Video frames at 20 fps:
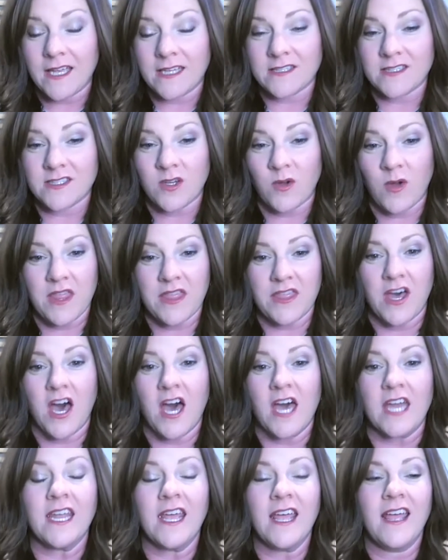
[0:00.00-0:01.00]
And so I
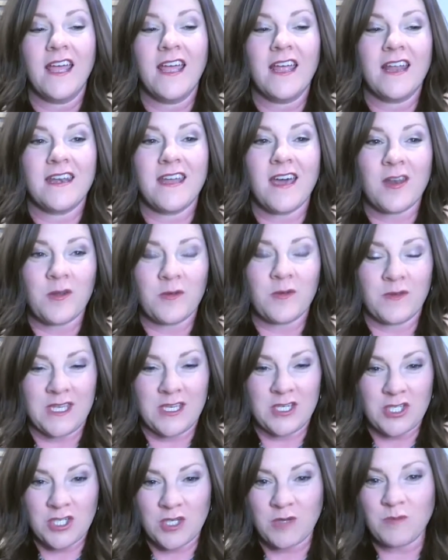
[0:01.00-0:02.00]
thought, not only
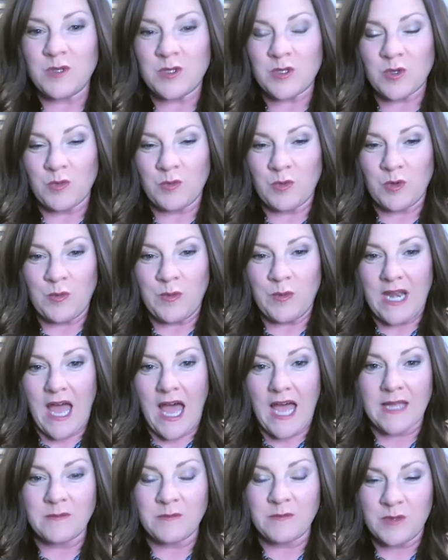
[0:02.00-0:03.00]
is she miserable, but
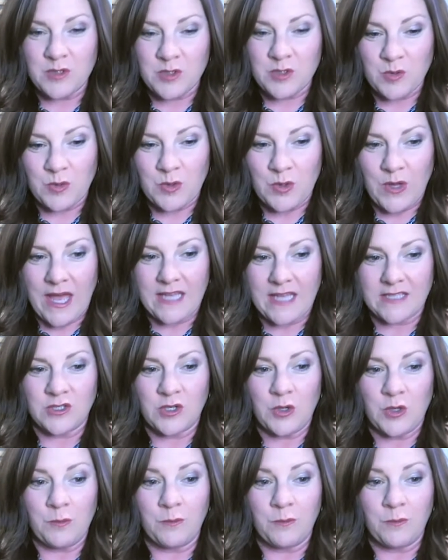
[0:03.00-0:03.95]
I'm miserable as her